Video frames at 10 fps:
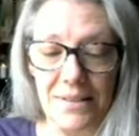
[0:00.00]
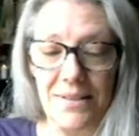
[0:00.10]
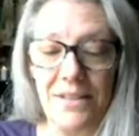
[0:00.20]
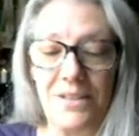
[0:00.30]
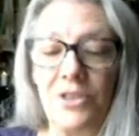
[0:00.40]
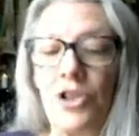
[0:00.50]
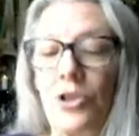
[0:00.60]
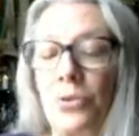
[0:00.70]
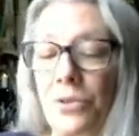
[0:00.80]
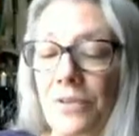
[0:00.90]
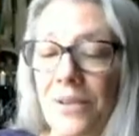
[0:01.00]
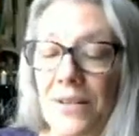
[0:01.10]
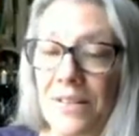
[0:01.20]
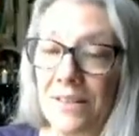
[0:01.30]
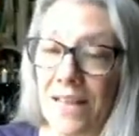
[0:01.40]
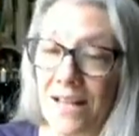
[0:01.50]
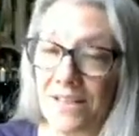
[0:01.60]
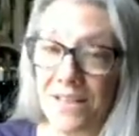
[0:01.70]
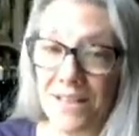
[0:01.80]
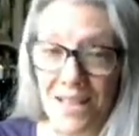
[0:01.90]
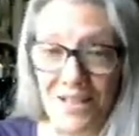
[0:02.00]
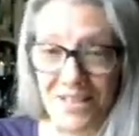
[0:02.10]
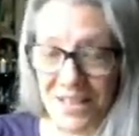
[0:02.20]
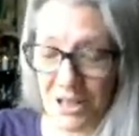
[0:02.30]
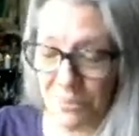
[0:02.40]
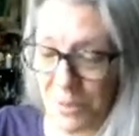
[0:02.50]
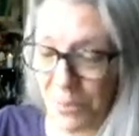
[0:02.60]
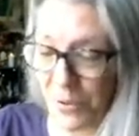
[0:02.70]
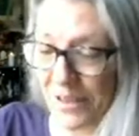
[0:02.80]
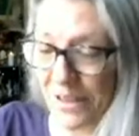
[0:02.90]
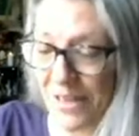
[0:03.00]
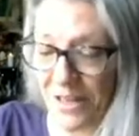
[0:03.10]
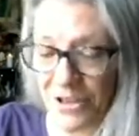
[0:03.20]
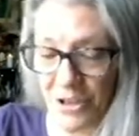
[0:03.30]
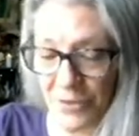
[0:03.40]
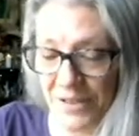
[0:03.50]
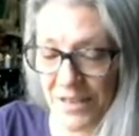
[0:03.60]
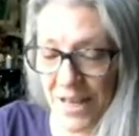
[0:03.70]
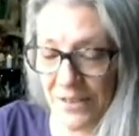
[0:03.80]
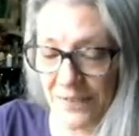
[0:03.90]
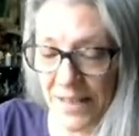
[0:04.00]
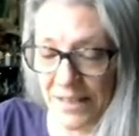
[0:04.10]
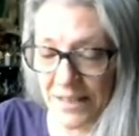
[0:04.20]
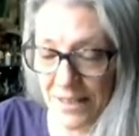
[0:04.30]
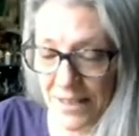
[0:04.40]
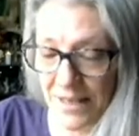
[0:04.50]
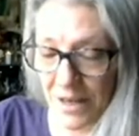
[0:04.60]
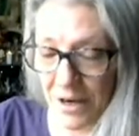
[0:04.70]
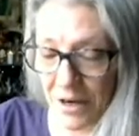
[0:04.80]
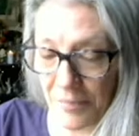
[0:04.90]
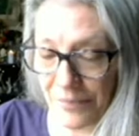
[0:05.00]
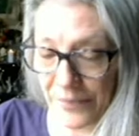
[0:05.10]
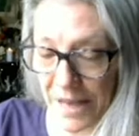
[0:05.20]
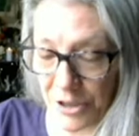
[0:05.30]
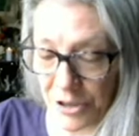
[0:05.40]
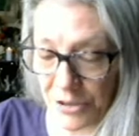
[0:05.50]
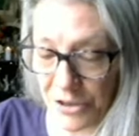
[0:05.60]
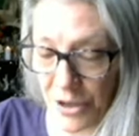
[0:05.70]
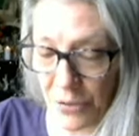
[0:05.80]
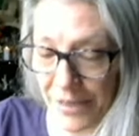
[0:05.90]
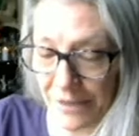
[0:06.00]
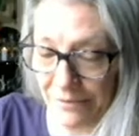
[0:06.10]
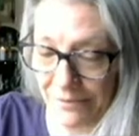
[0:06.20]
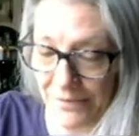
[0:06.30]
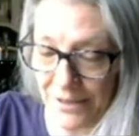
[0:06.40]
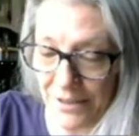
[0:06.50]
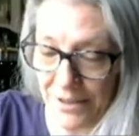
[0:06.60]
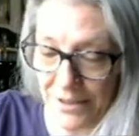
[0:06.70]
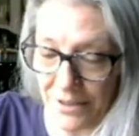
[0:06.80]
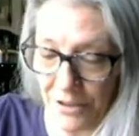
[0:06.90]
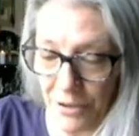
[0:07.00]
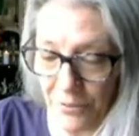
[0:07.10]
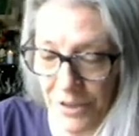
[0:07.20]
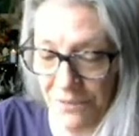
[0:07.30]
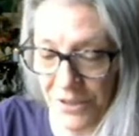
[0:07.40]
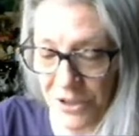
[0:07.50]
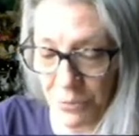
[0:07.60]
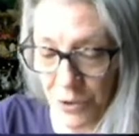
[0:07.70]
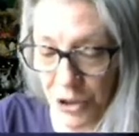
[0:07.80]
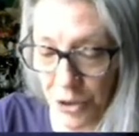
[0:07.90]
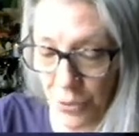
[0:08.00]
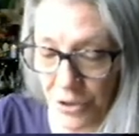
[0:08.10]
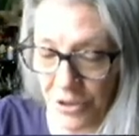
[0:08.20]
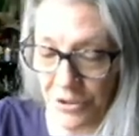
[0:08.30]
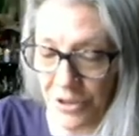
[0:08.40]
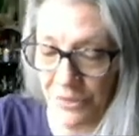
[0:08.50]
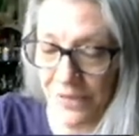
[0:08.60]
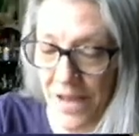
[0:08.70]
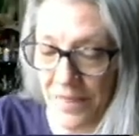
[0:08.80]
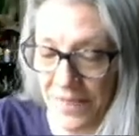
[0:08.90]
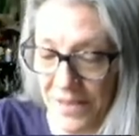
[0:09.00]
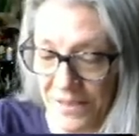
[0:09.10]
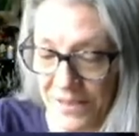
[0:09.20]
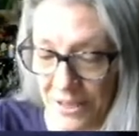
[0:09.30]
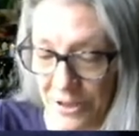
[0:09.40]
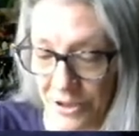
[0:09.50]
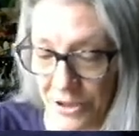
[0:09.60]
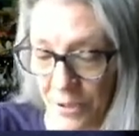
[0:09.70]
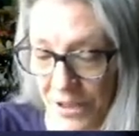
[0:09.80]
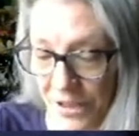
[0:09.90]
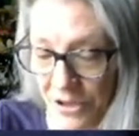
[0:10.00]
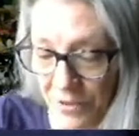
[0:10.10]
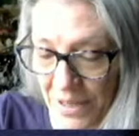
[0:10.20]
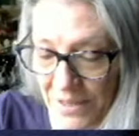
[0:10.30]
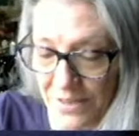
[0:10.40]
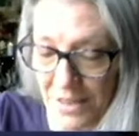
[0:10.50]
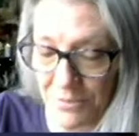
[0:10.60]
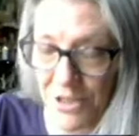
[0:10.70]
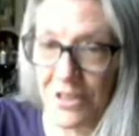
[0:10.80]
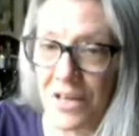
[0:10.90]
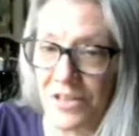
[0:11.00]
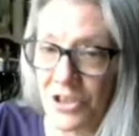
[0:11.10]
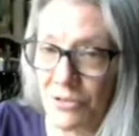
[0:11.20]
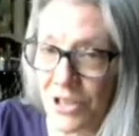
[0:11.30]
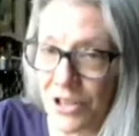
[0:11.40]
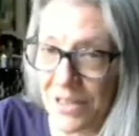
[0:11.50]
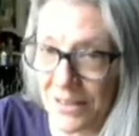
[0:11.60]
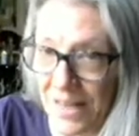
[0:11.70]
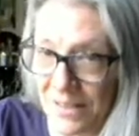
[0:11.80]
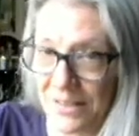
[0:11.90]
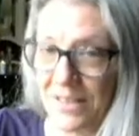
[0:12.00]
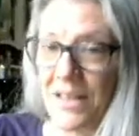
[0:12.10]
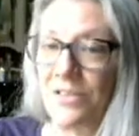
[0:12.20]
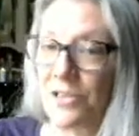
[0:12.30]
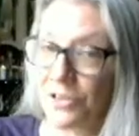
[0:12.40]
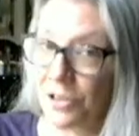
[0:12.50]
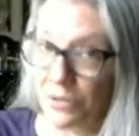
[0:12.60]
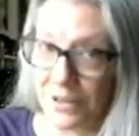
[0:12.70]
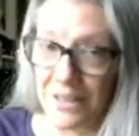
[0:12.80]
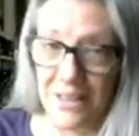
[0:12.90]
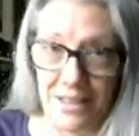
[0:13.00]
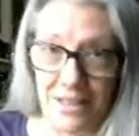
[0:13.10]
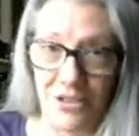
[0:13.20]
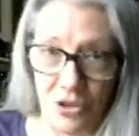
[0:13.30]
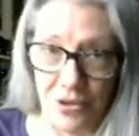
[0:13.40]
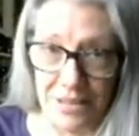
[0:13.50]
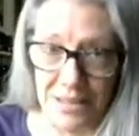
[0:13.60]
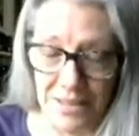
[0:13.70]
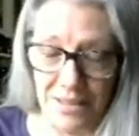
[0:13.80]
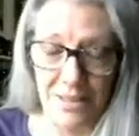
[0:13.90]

this is shorter than the elastic and it's going to be pulling against you. It's kind of like um, as you're sewing, you know, if this were shorter, you've got this and you're sewing a straight seam and you got to stretch the elastic as you're sewing and it gets tricky.